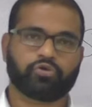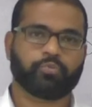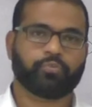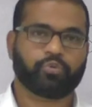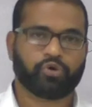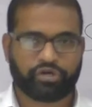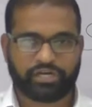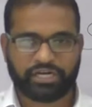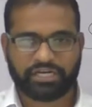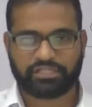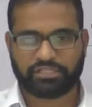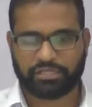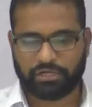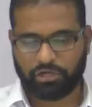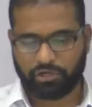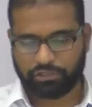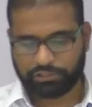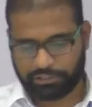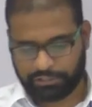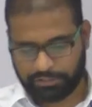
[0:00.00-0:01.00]
to protect the
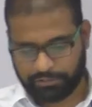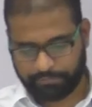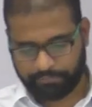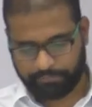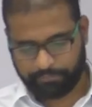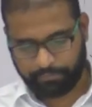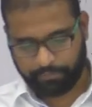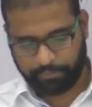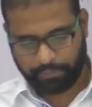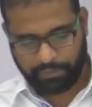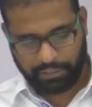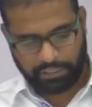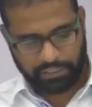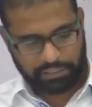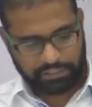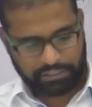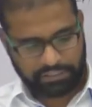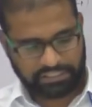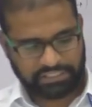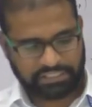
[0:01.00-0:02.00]
laws.
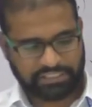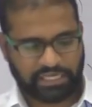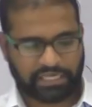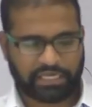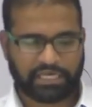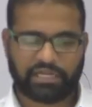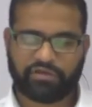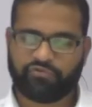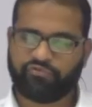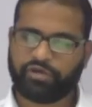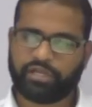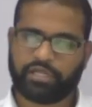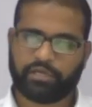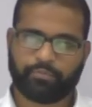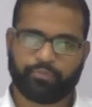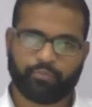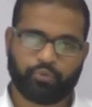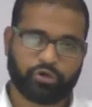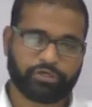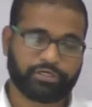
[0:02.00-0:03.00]
This is again a very
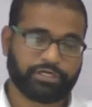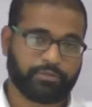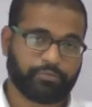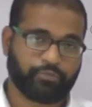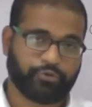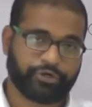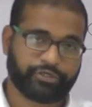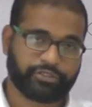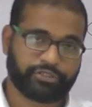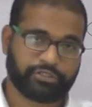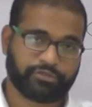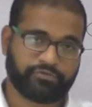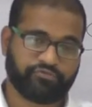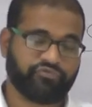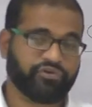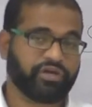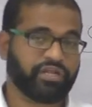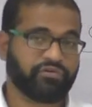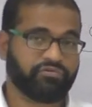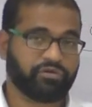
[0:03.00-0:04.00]
important point.
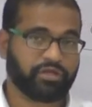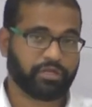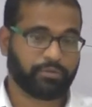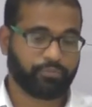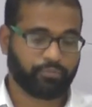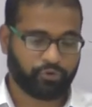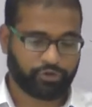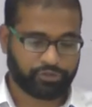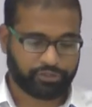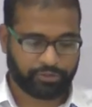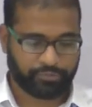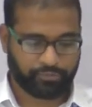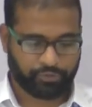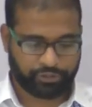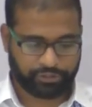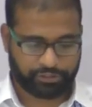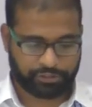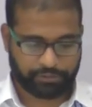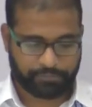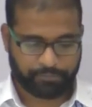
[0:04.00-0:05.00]
Very, very important
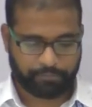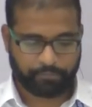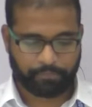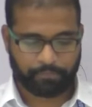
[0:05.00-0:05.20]
point.